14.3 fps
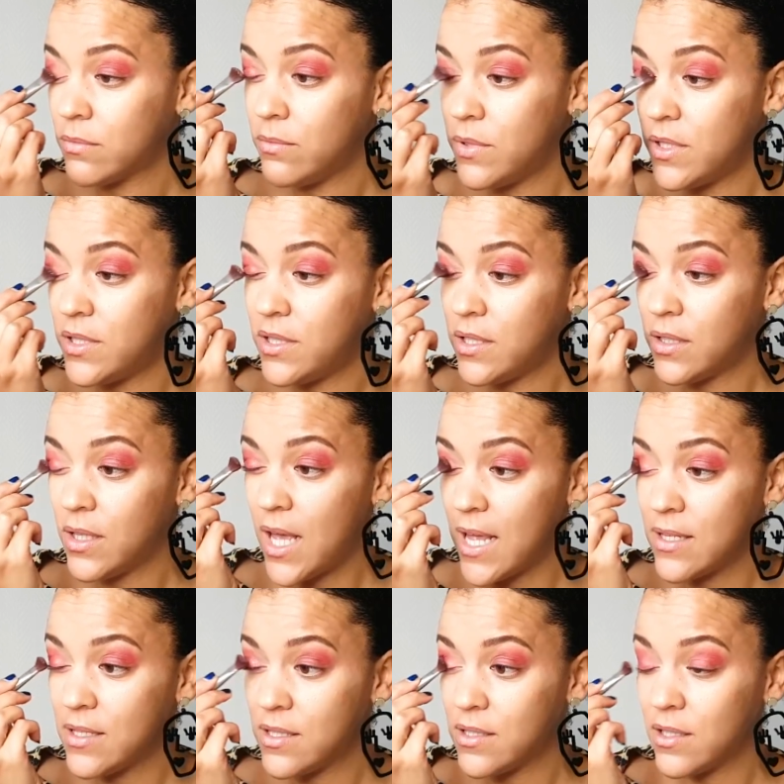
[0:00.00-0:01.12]
Brazil
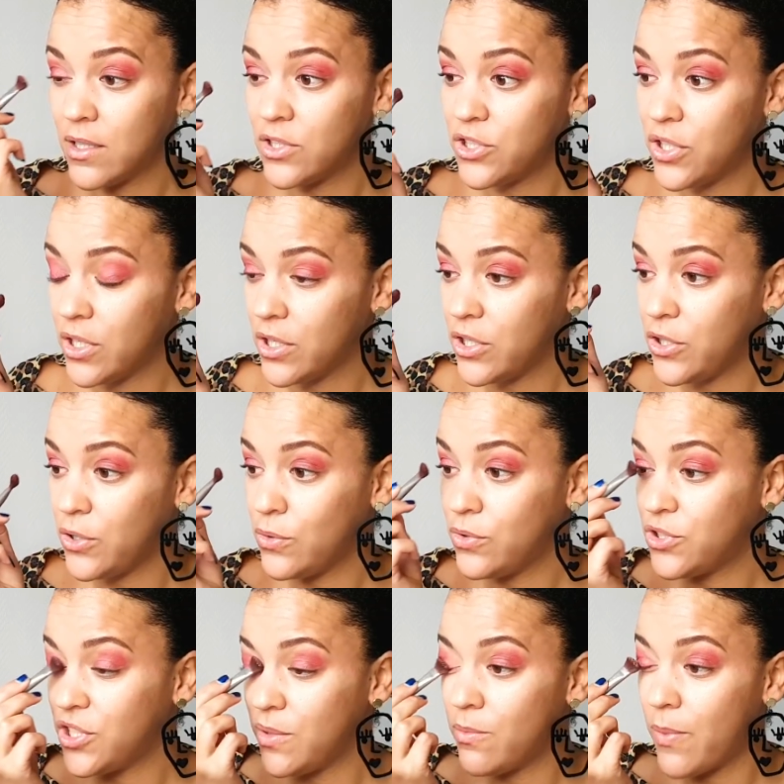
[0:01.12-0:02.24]
has such a
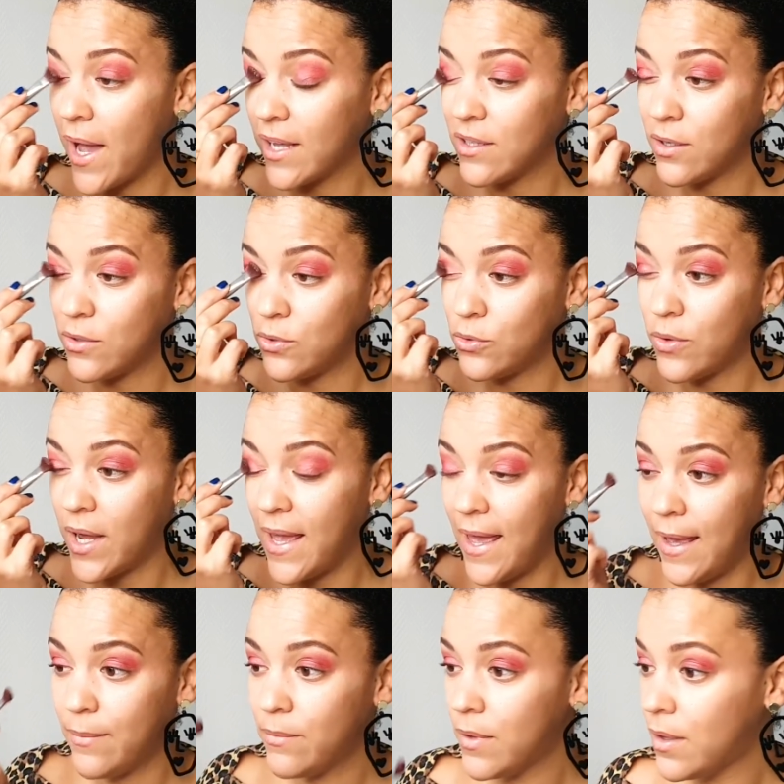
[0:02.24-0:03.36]
huge impact on who I
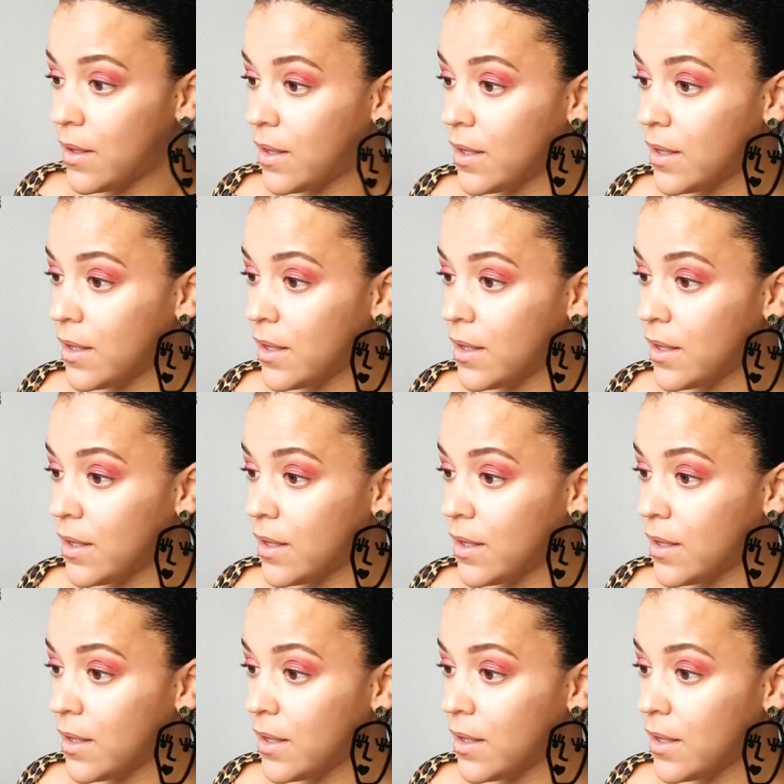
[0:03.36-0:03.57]
am,